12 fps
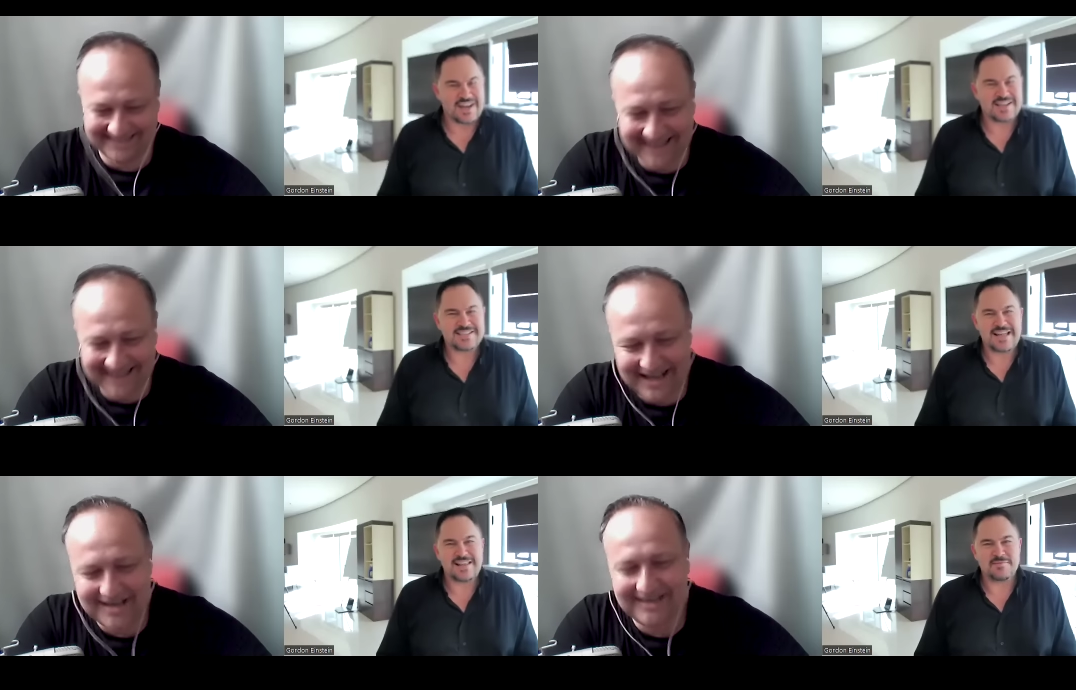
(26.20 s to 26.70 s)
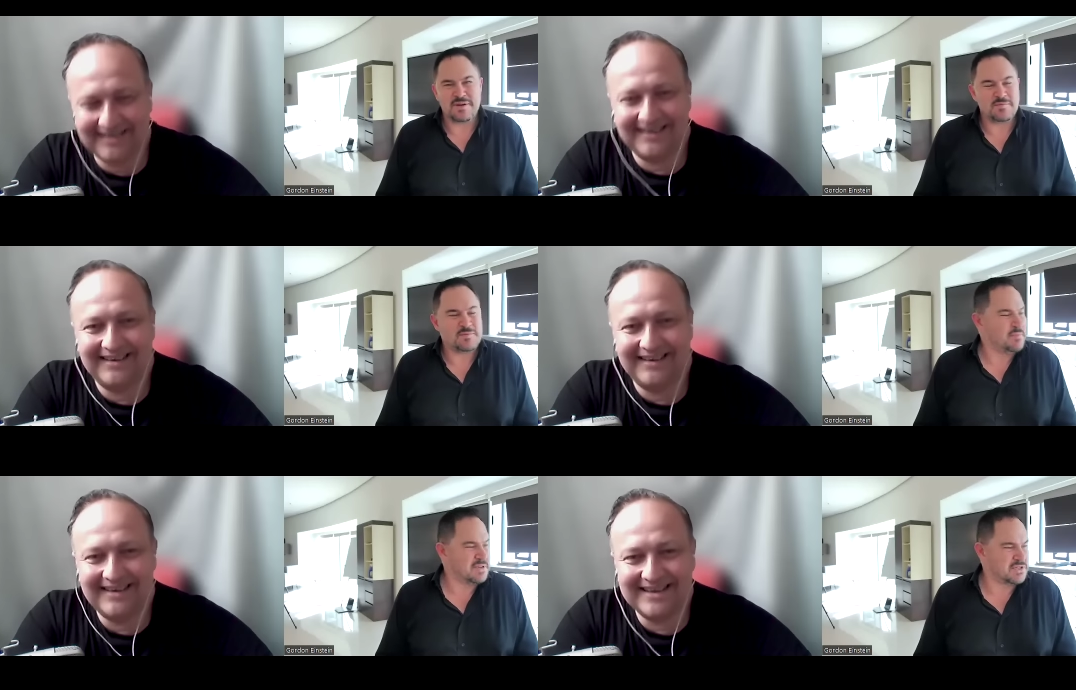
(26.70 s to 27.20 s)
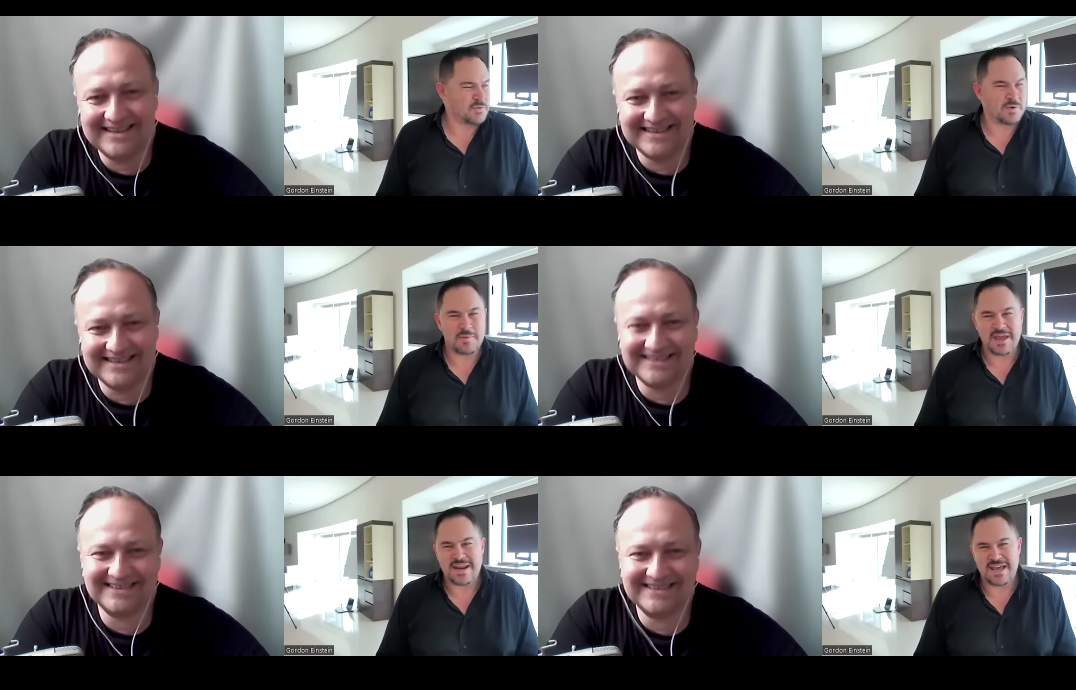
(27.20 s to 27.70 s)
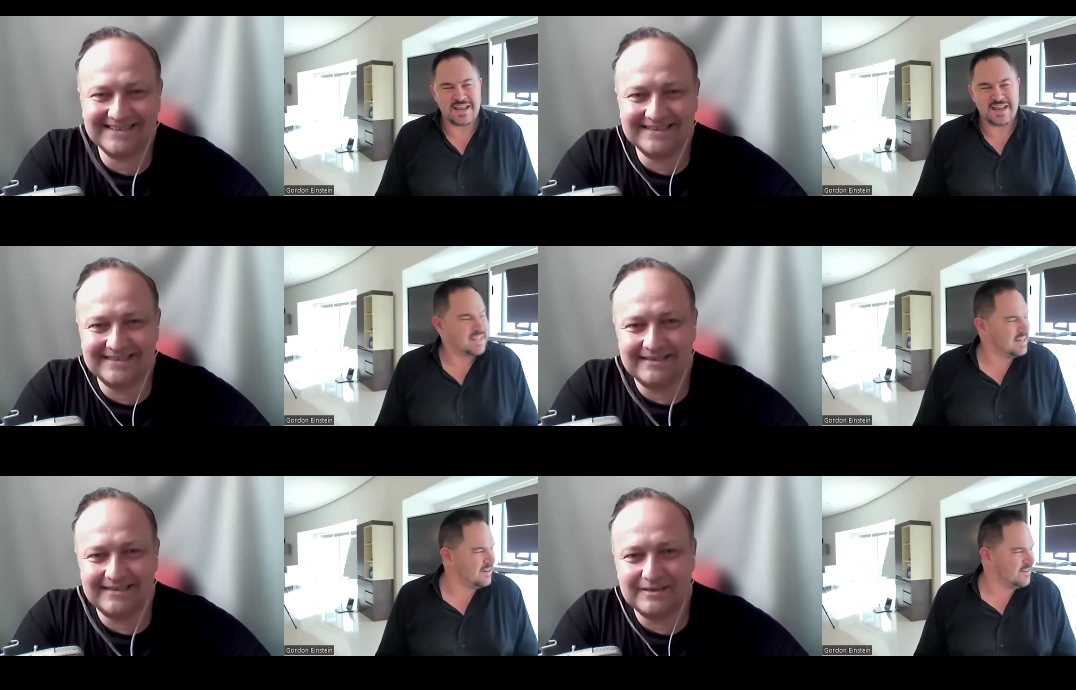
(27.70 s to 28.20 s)
Speaker 1: right, exactly. Mr.
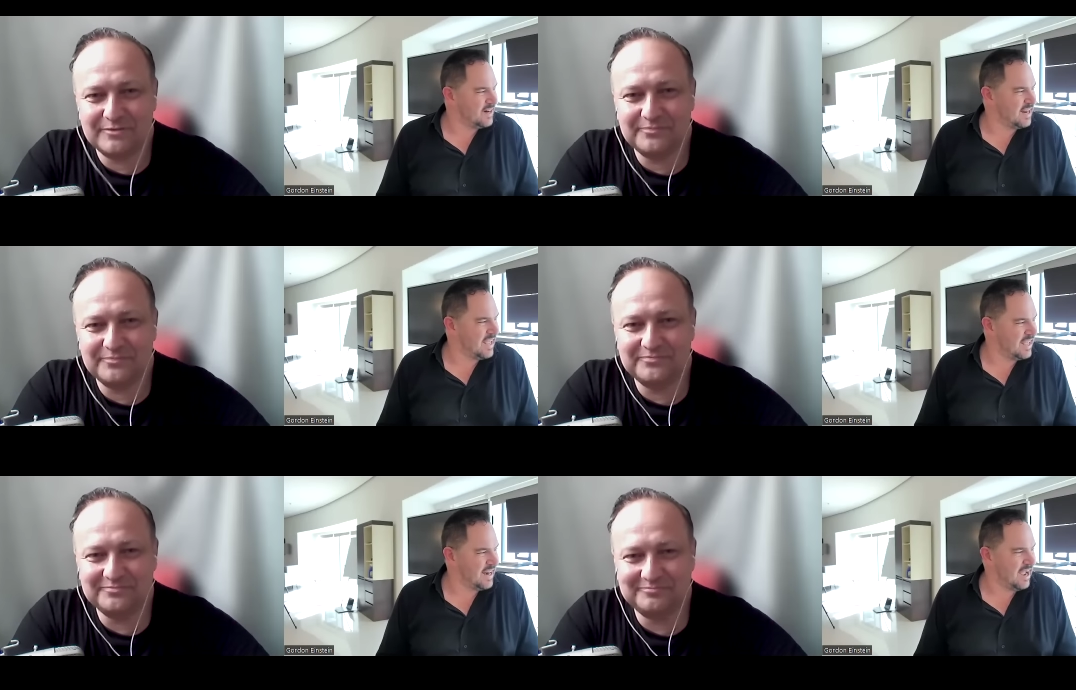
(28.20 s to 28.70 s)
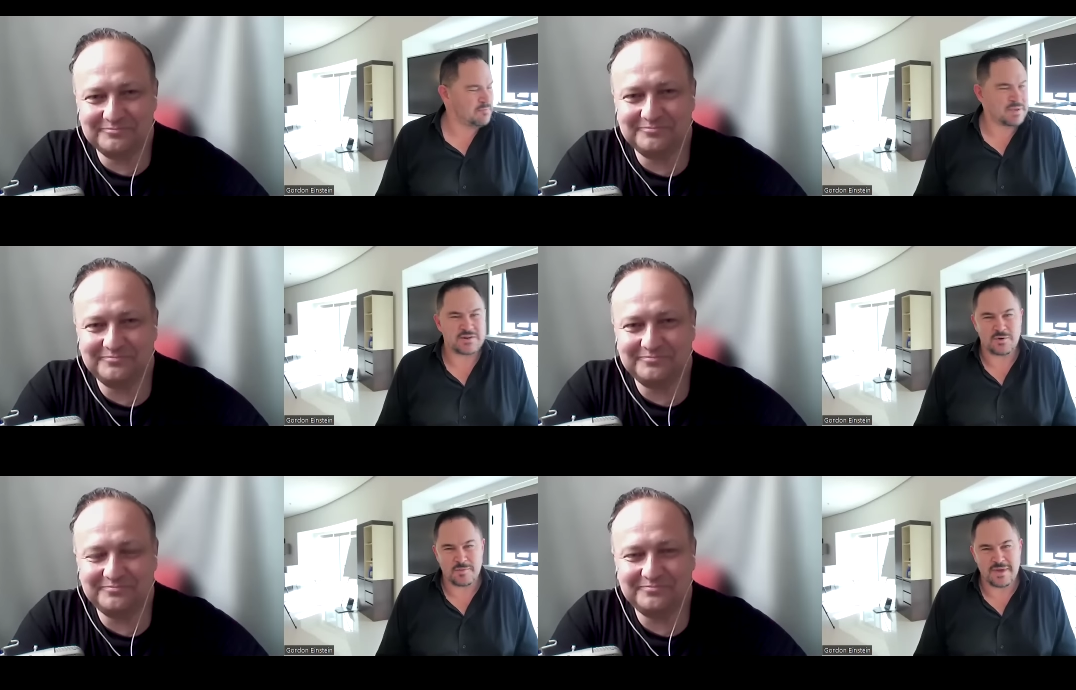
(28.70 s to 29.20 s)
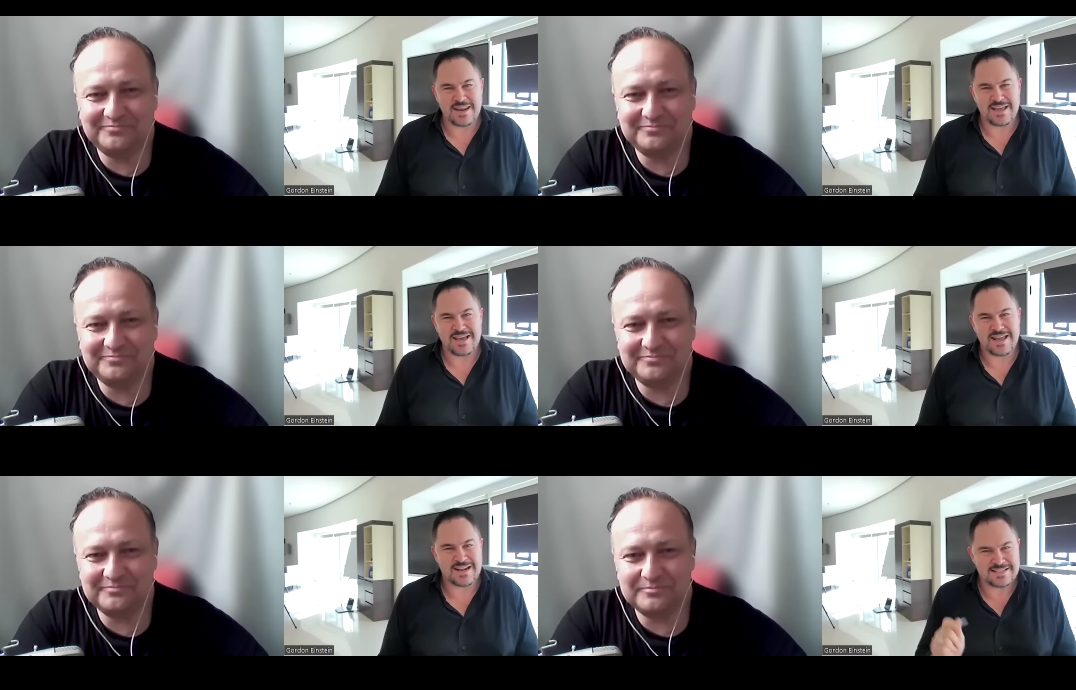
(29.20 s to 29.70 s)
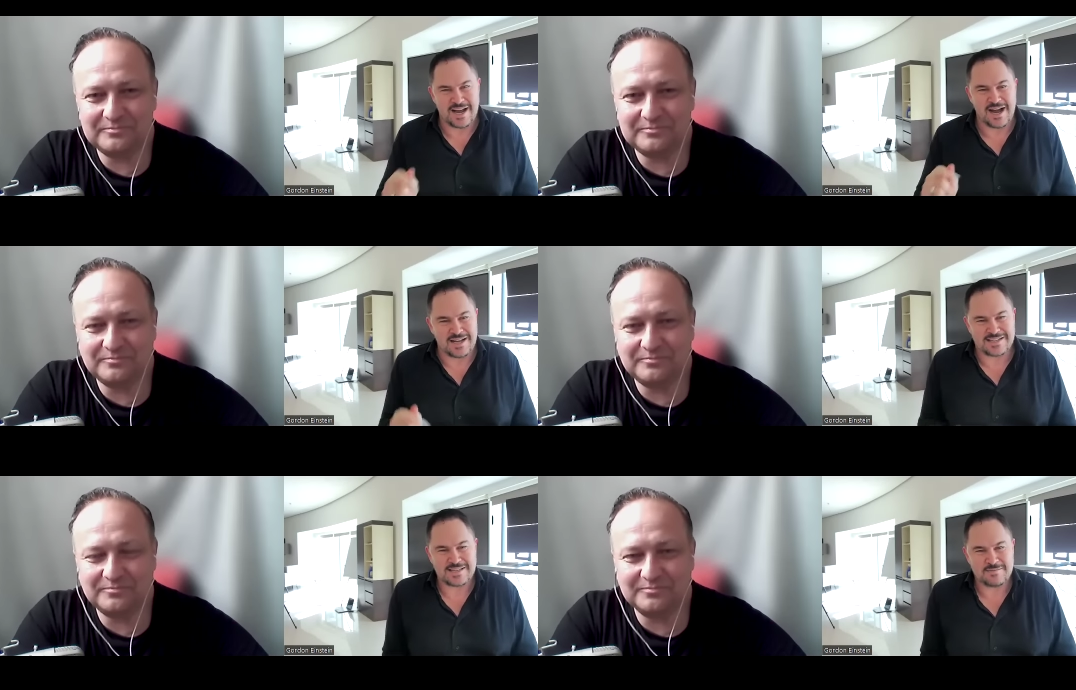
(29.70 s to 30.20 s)
Romania. You know what? And I've been to Romania, and it's
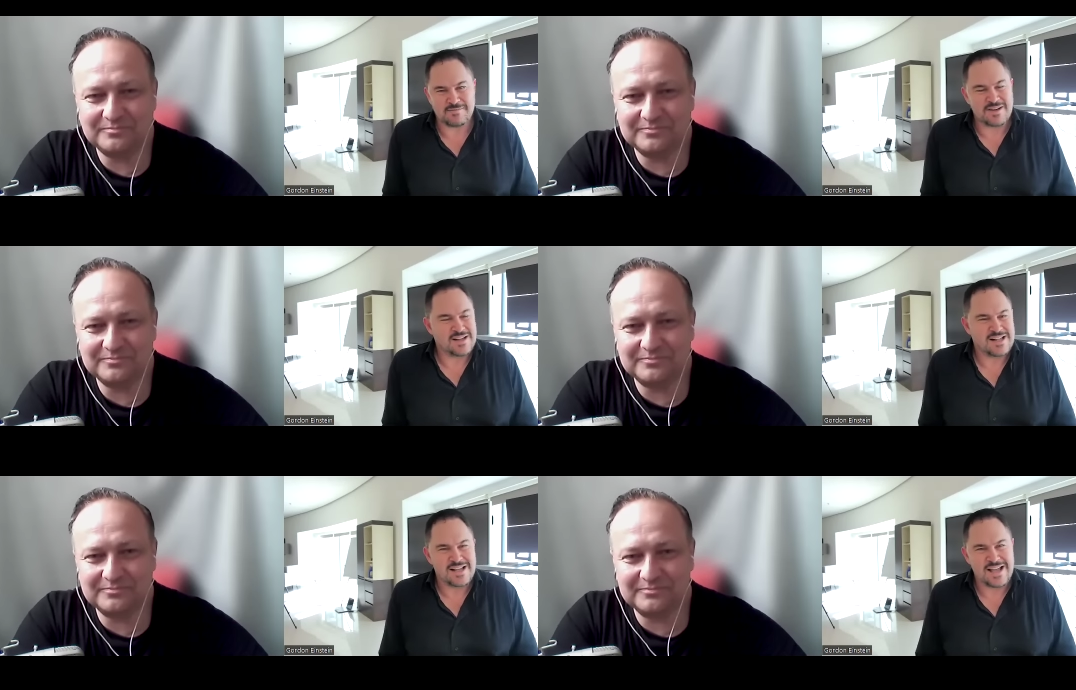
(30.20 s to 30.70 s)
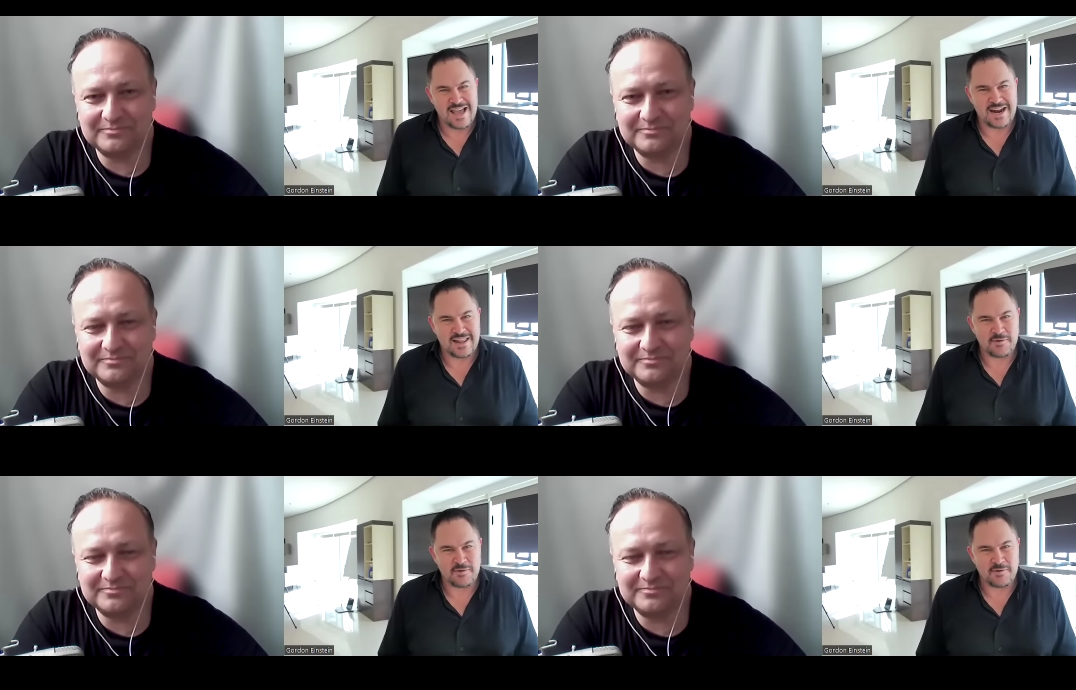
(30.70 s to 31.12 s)
awesome. And I